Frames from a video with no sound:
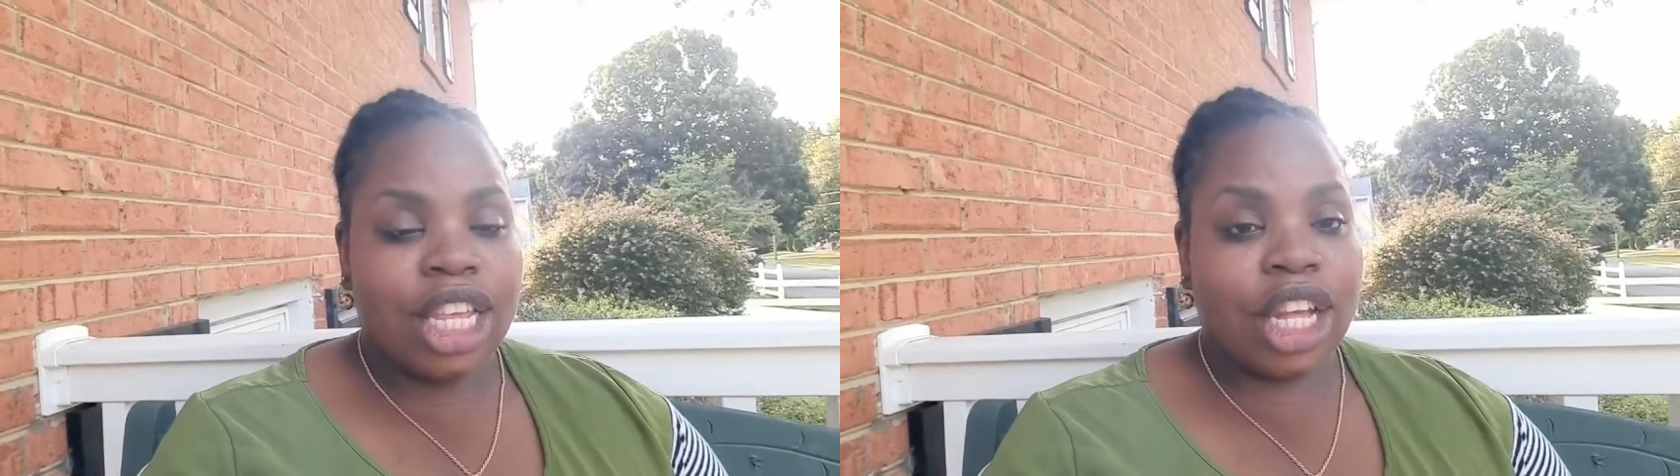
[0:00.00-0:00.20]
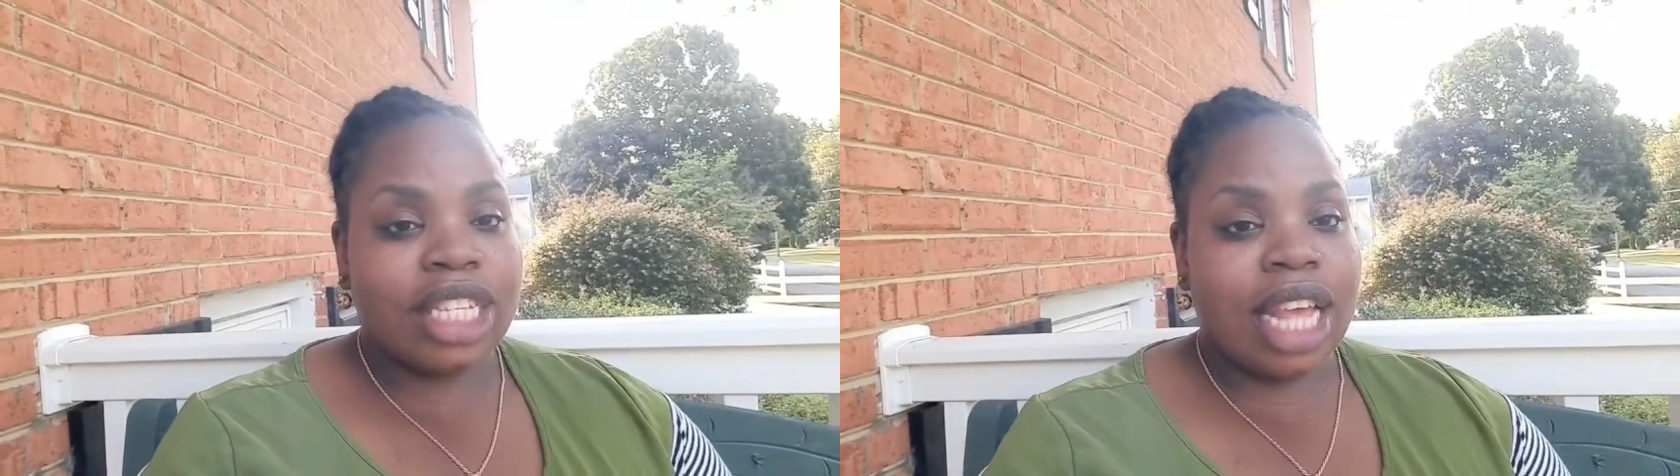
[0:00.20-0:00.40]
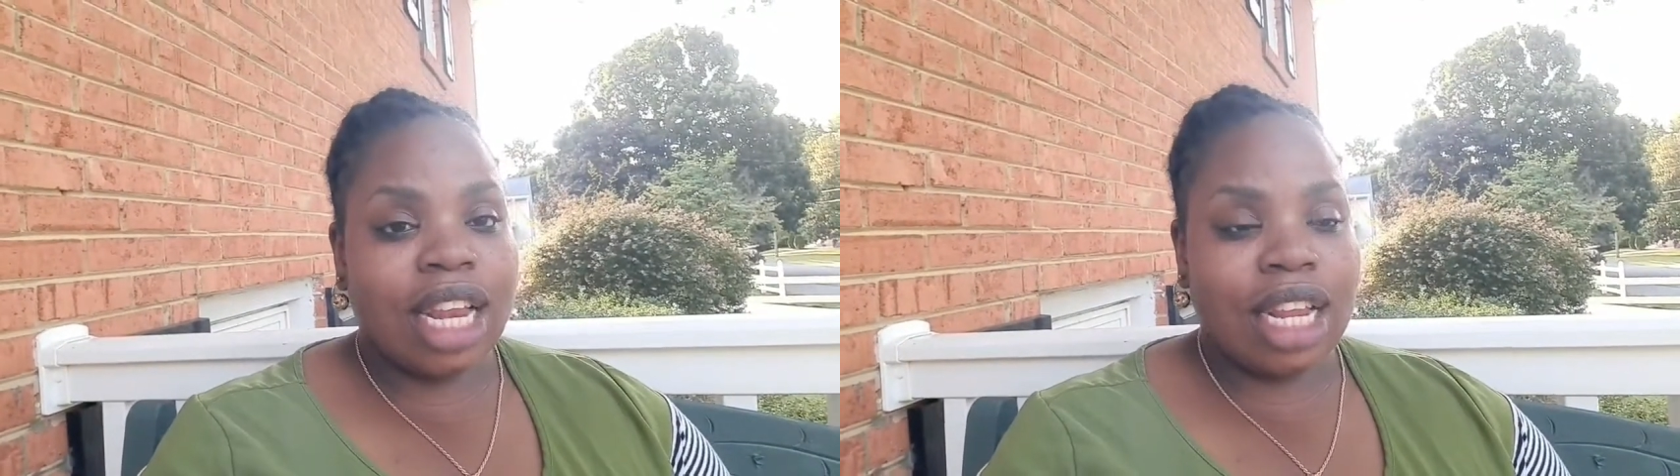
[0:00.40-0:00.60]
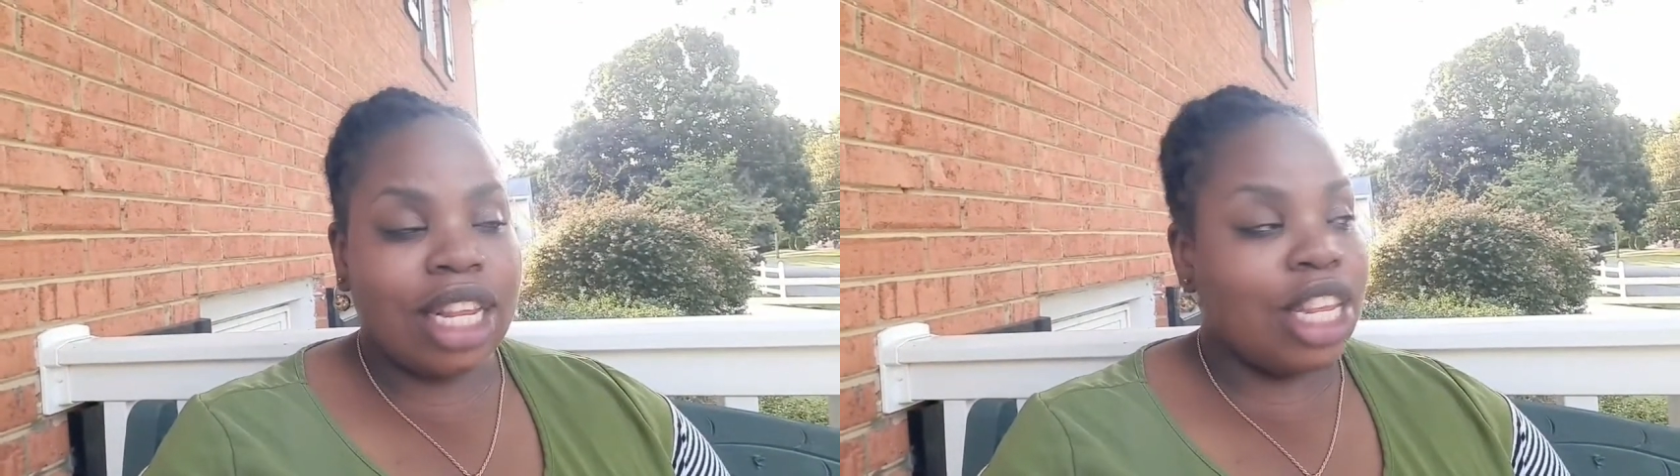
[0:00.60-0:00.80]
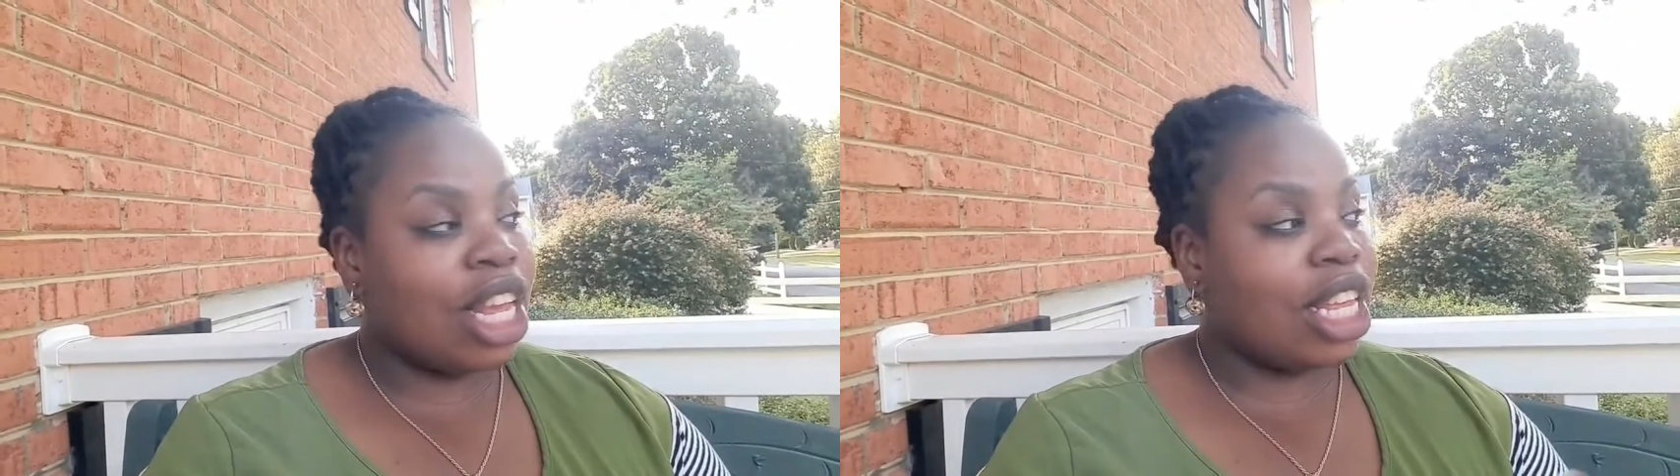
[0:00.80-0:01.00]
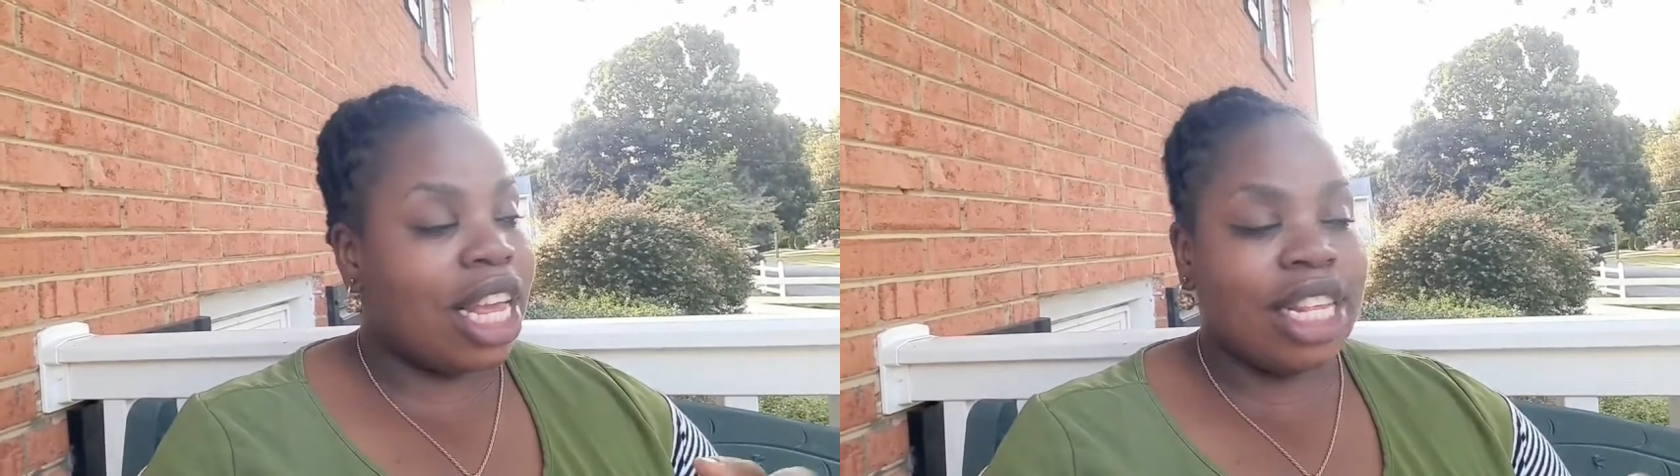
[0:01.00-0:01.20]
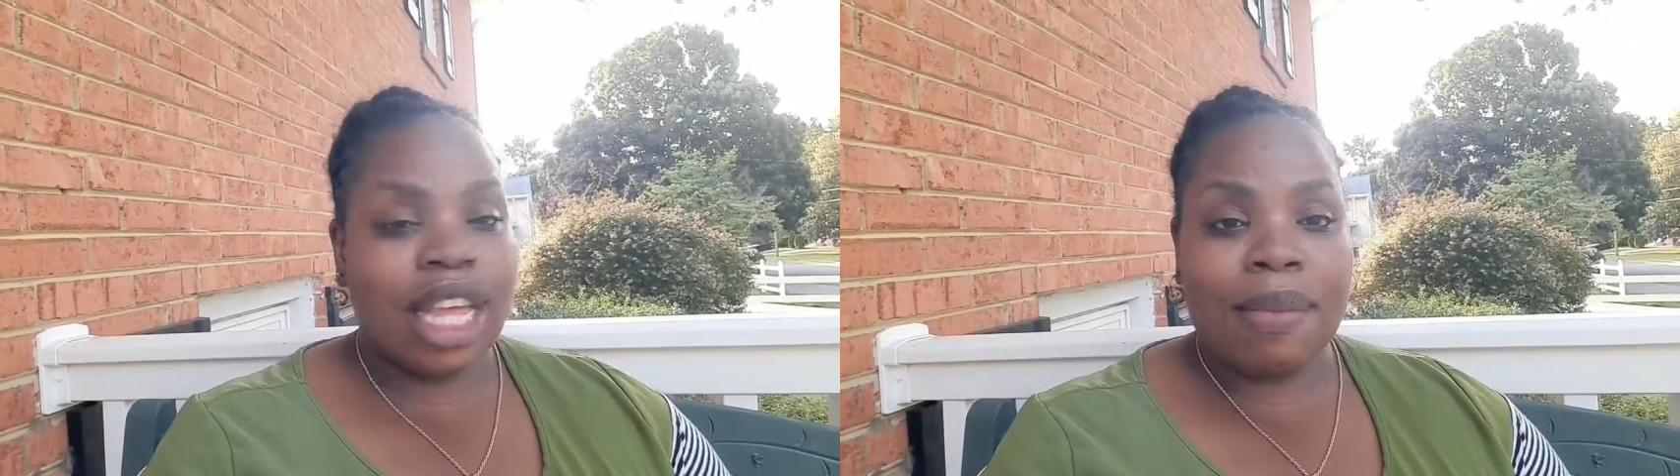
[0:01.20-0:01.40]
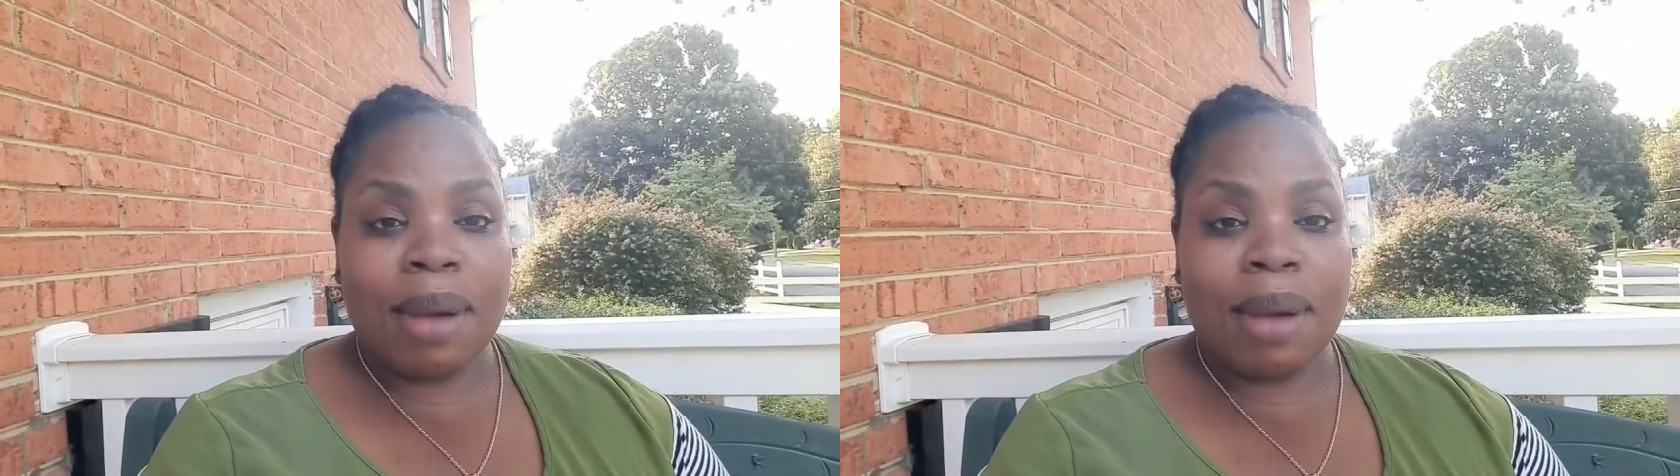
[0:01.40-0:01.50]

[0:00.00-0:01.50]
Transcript: You said, you